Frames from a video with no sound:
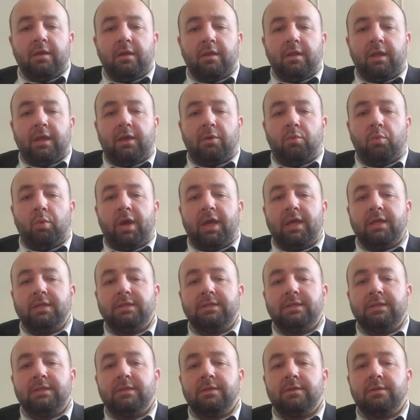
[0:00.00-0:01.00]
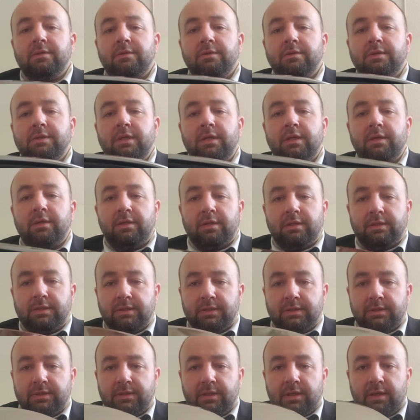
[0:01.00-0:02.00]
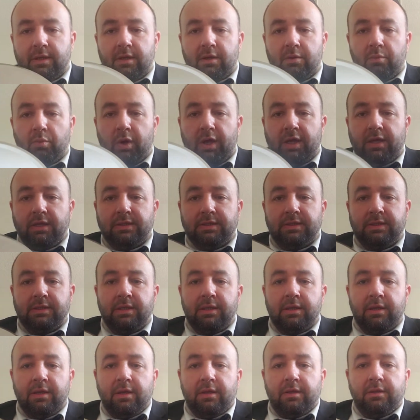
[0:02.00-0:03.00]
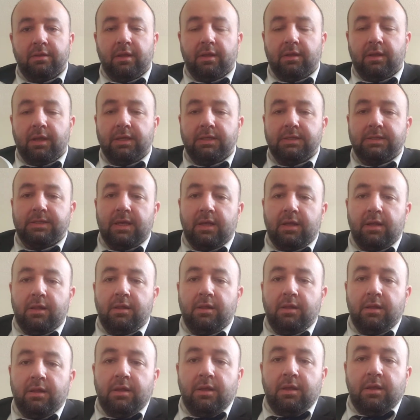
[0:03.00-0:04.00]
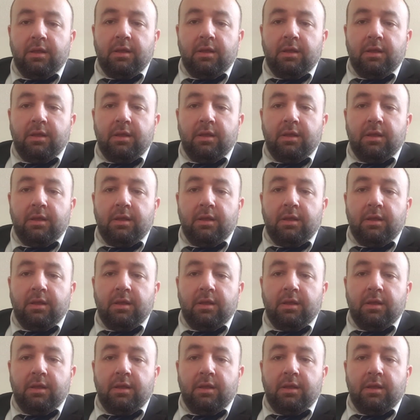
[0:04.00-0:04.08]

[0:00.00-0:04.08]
like weights. You see, this is weights that they sell.